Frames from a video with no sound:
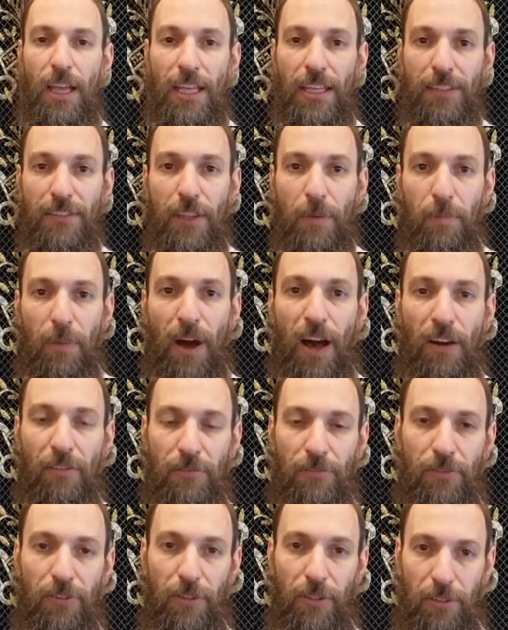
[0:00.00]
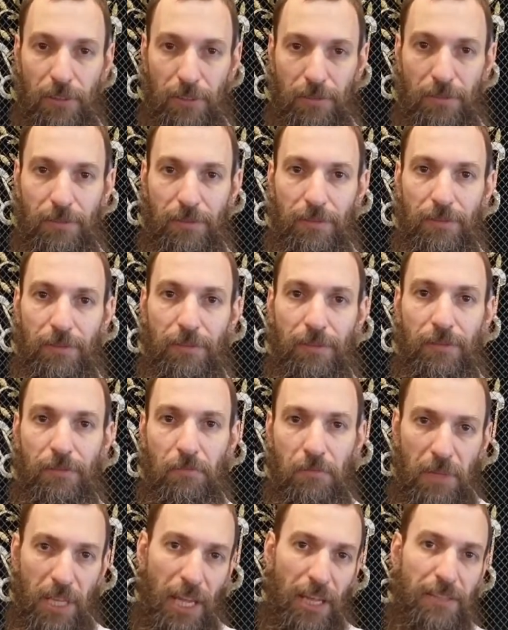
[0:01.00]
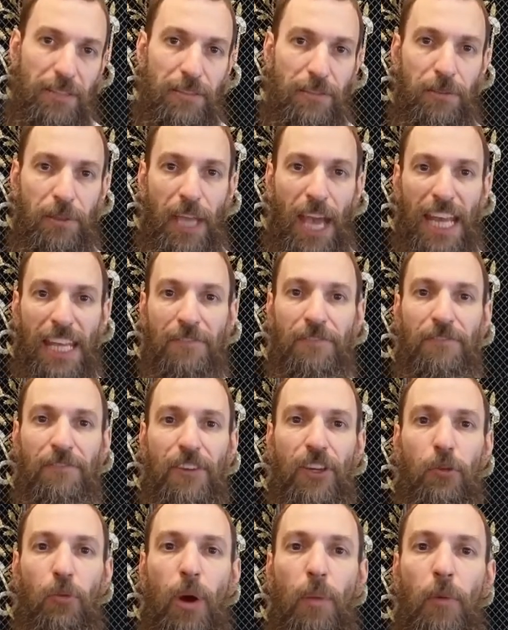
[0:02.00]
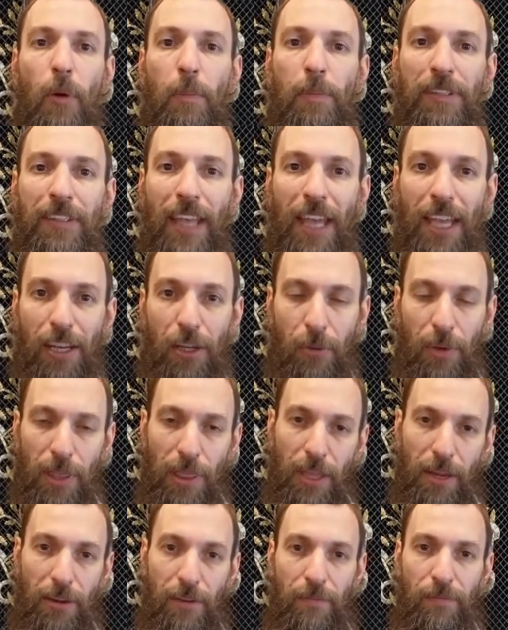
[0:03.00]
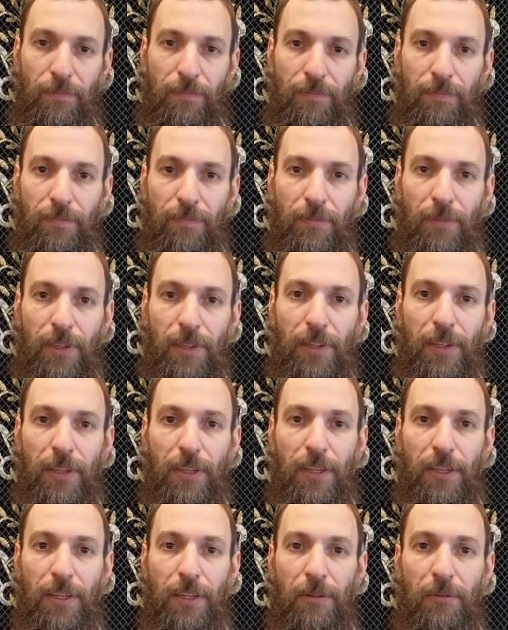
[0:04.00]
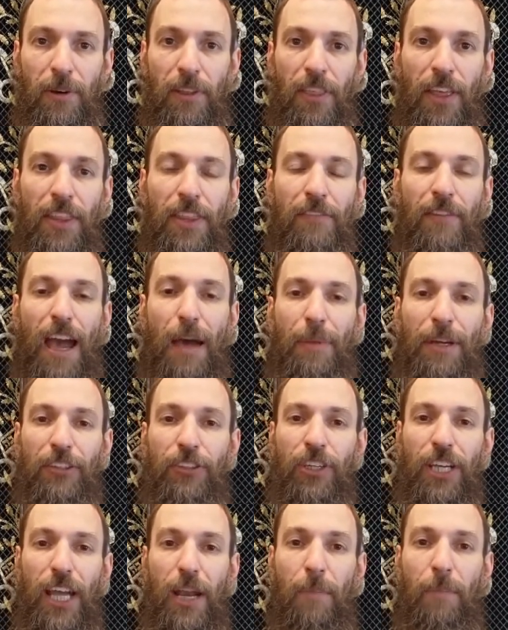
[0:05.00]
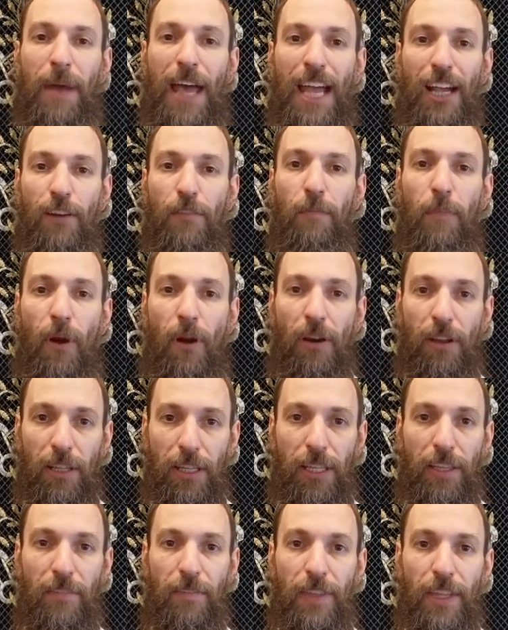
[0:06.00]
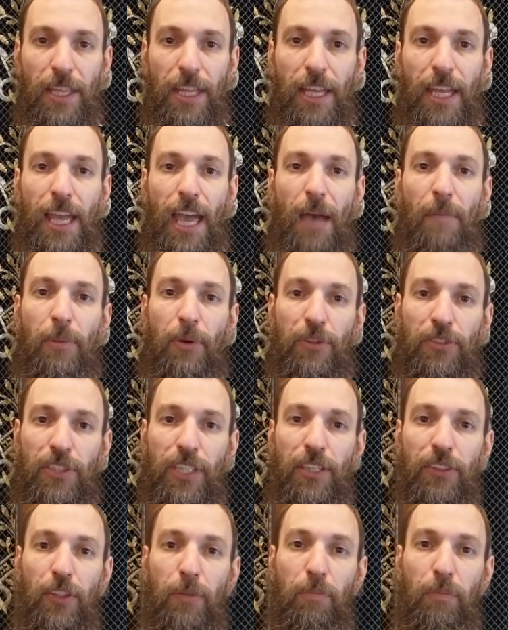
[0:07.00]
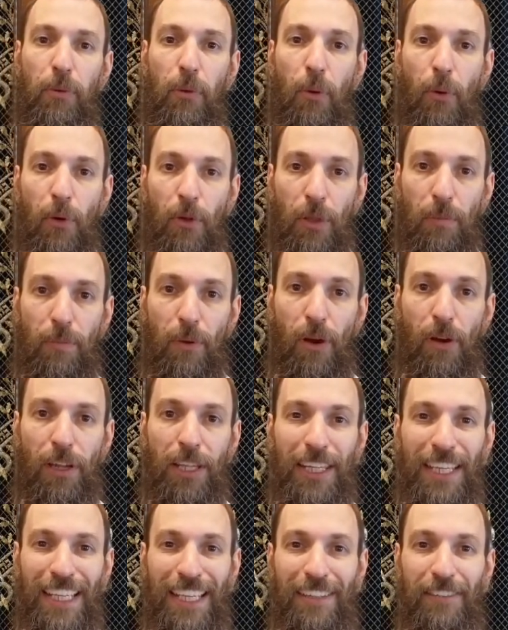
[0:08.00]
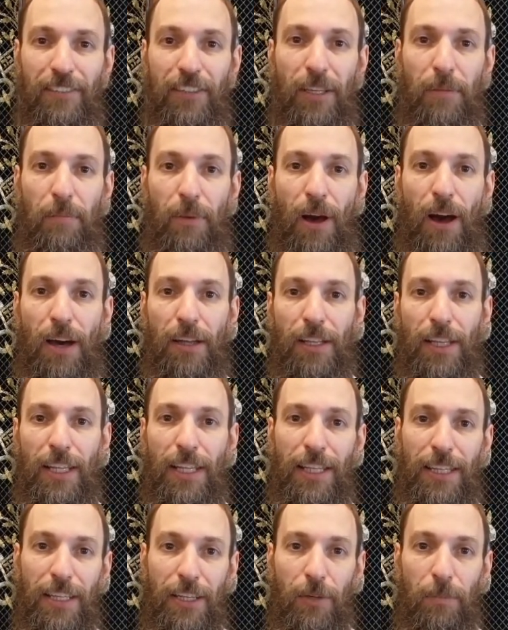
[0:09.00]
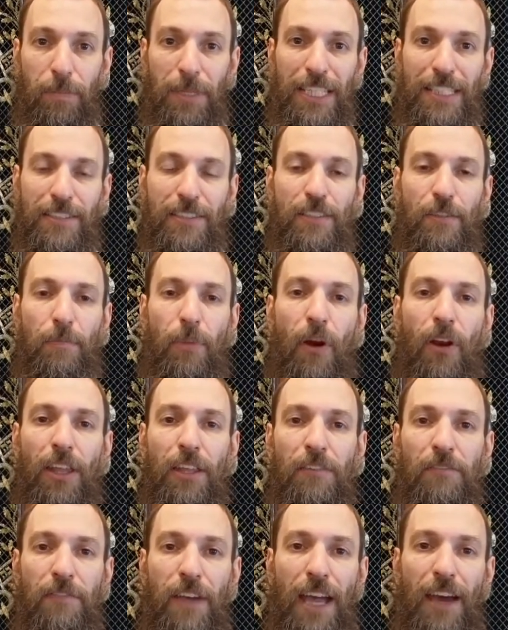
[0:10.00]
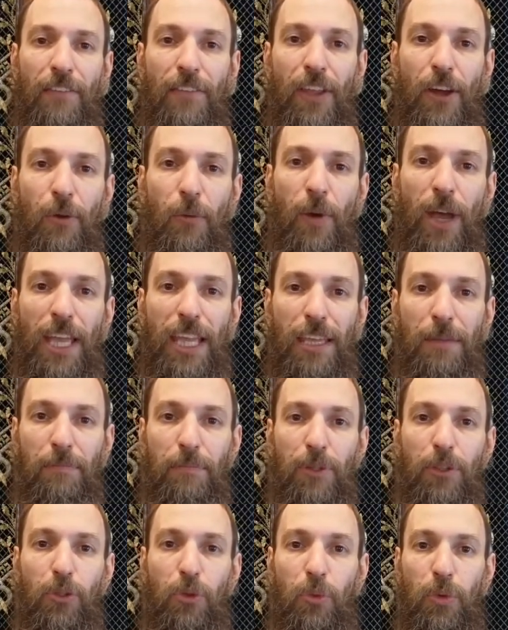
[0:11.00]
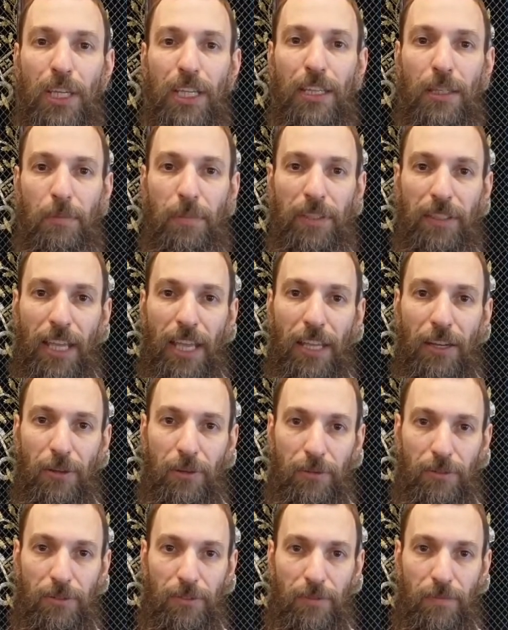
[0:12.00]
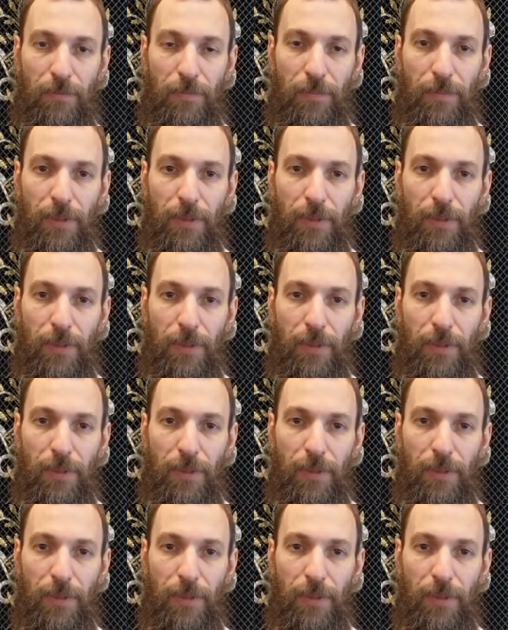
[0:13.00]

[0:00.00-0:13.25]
is the pot full? Yes, you can't even fit one more potato in there. Well, then the rabbi took out a bag of barley and proceeded to pour the barley into the pot, and the little pieces of barley found their way in between the potatoes.